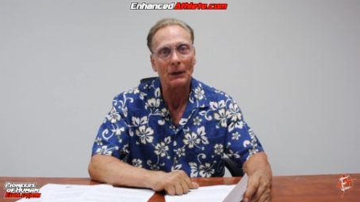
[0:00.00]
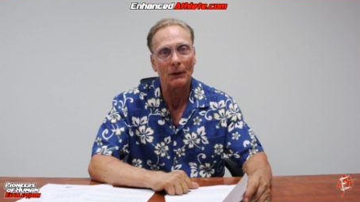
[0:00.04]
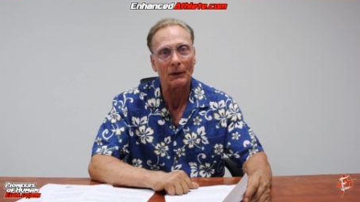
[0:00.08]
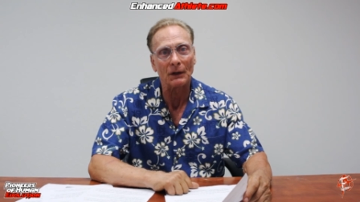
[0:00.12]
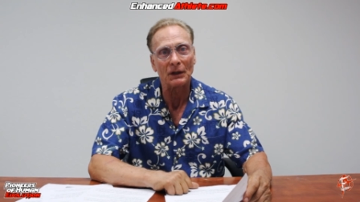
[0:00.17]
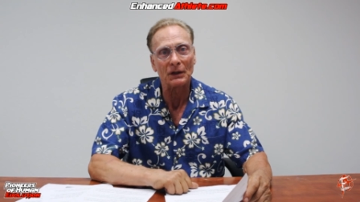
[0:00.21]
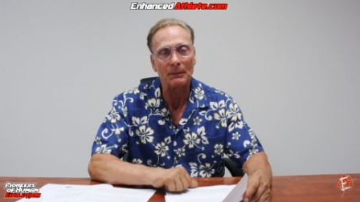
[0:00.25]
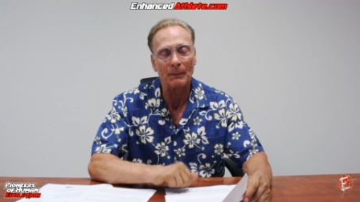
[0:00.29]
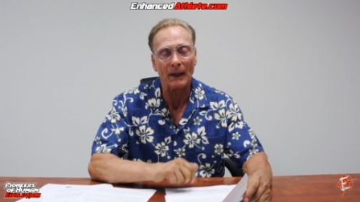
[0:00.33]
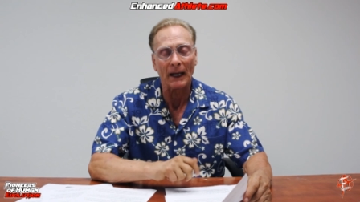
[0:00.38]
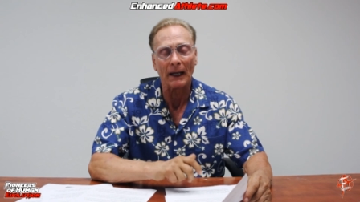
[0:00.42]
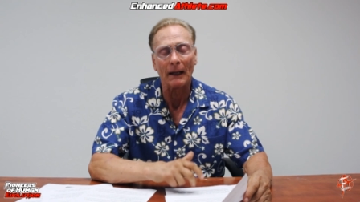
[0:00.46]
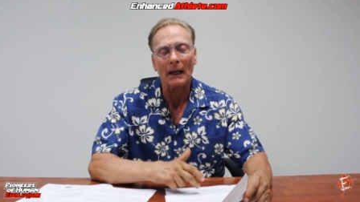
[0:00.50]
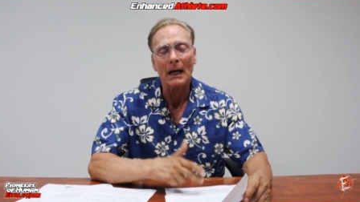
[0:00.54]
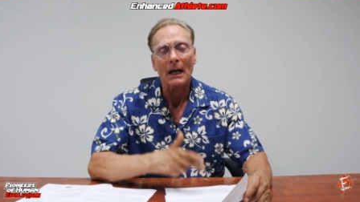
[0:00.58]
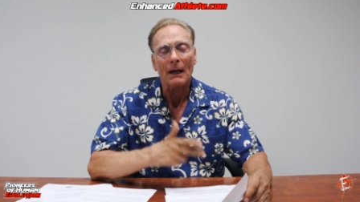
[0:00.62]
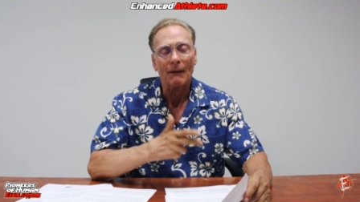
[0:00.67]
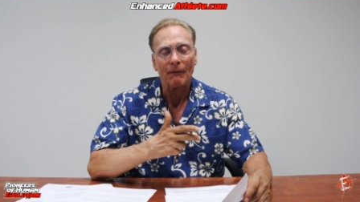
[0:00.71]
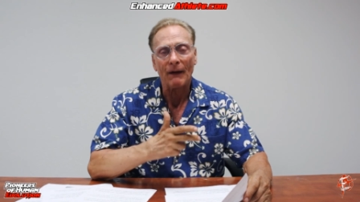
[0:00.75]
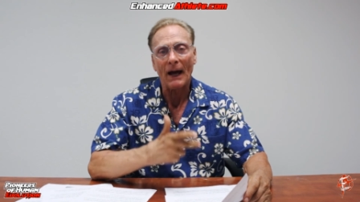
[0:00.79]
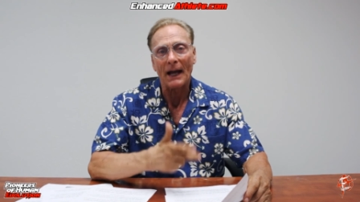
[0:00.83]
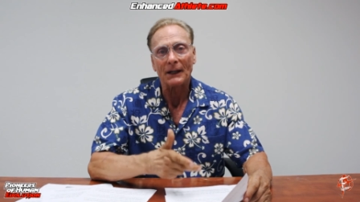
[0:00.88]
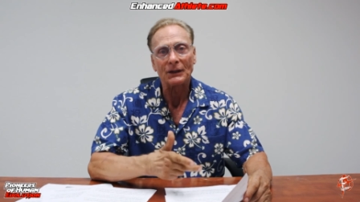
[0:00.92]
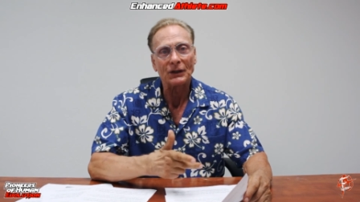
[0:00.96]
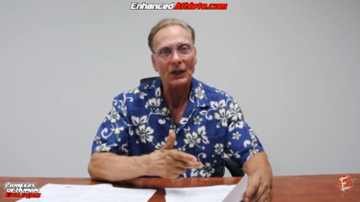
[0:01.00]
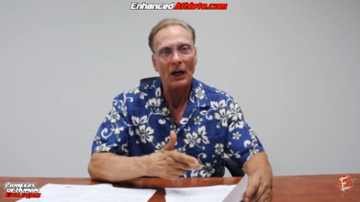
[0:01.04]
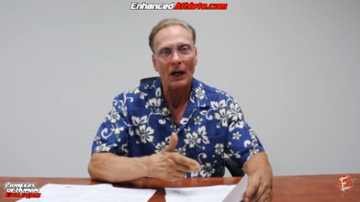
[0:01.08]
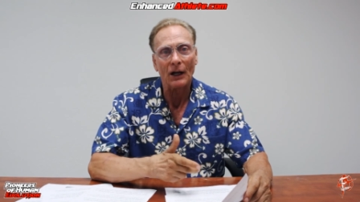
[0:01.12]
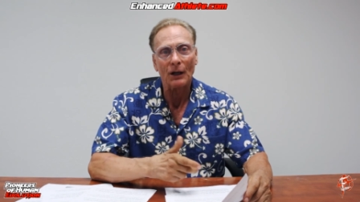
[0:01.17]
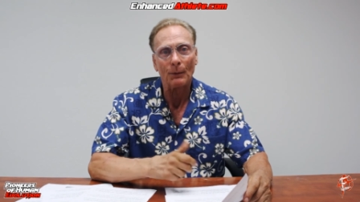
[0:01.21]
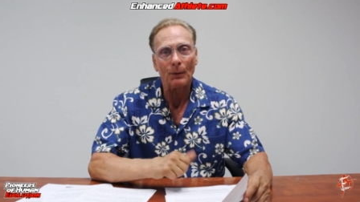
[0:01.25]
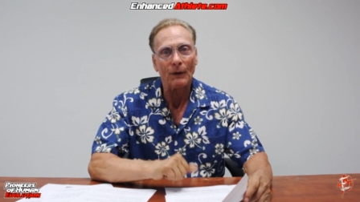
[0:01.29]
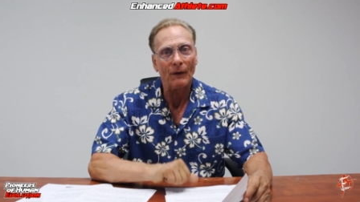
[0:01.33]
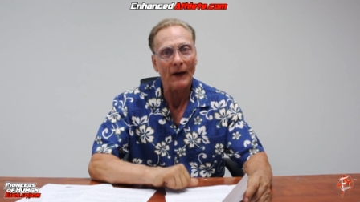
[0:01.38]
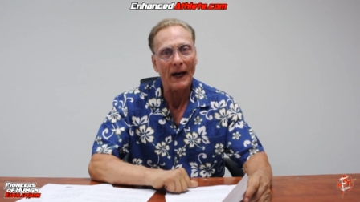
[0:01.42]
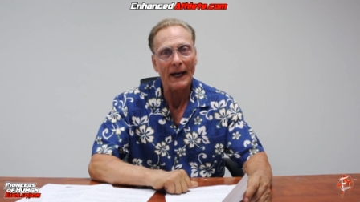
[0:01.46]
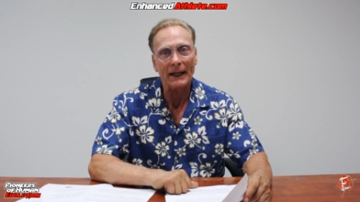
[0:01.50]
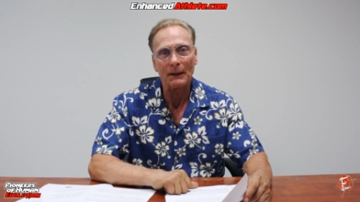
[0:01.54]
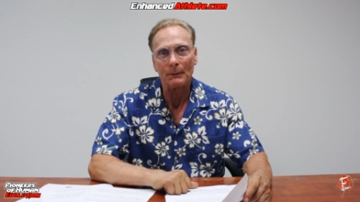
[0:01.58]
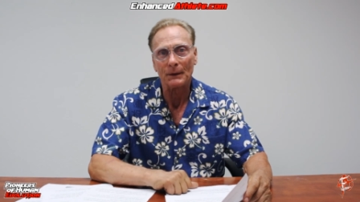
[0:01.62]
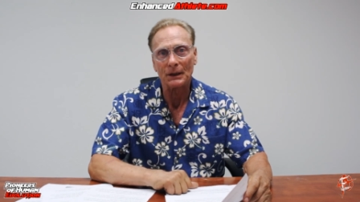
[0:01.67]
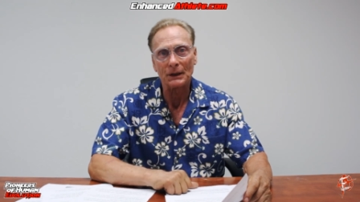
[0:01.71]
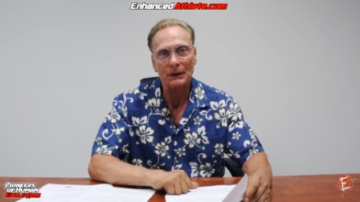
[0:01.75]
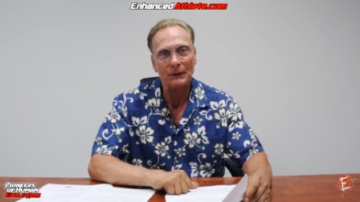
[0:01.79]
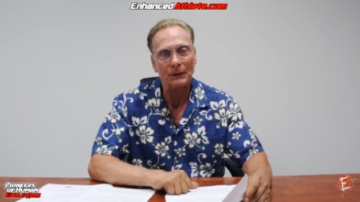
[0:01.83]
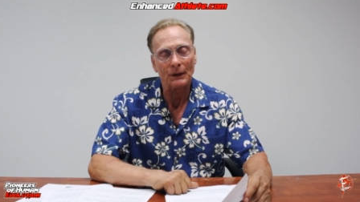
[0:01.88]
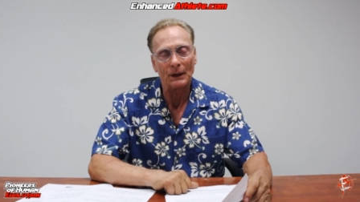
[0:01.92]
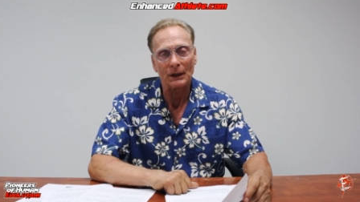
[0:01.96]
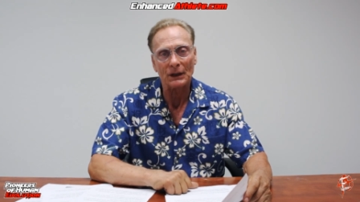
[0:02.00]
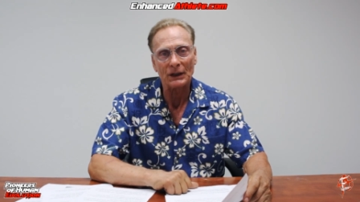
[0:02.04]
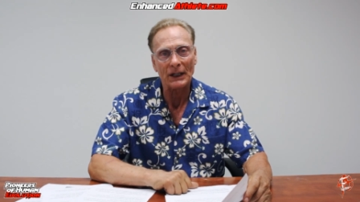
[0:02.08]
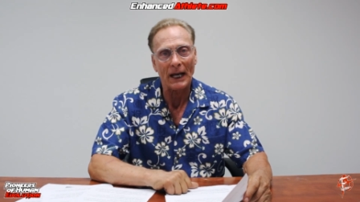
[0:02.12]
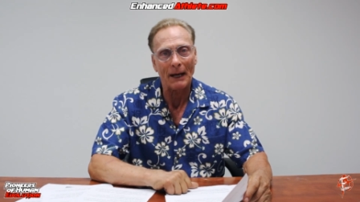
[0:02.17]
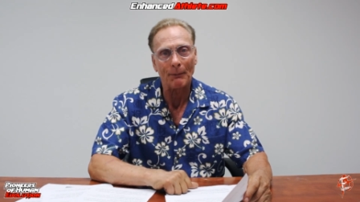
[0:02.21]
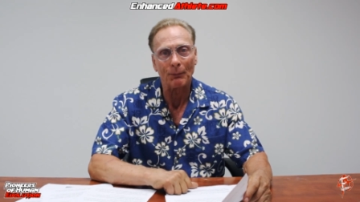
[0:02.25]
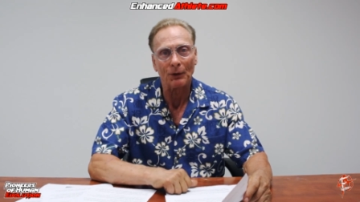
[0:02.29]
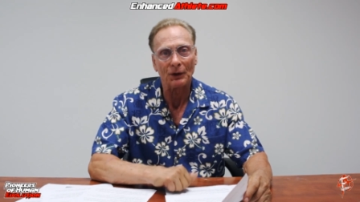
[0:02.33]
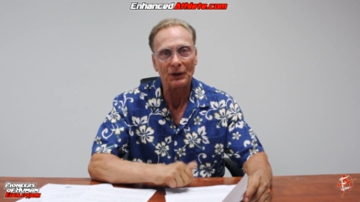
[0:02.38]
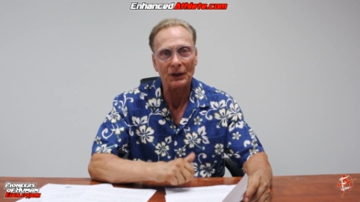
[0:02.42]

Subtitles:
to speak. Fat-soluble vitamins, for example,